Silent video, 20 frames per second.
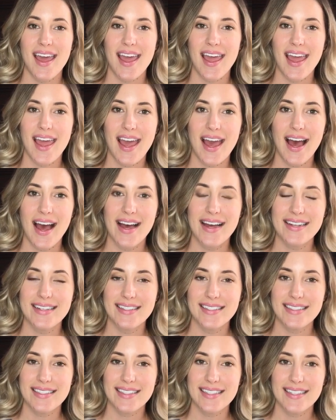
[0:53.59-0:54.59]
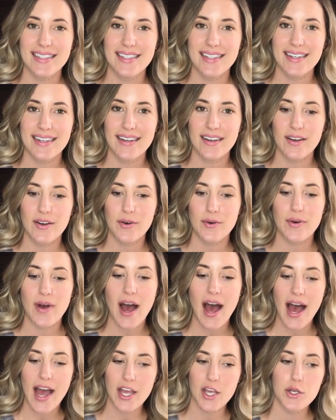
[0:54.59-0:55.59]
And
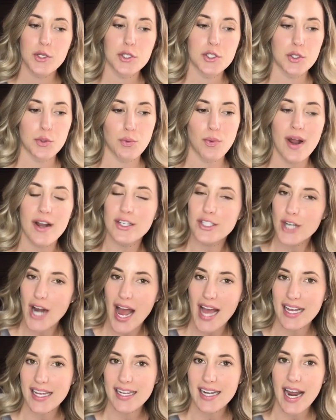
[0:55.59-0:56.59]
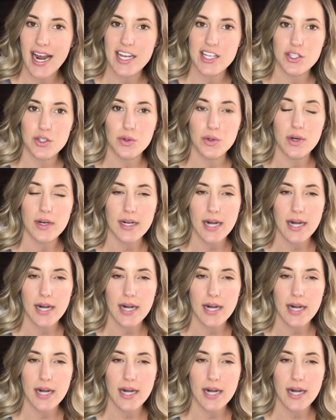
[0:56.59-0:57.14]
I used to run track in high school,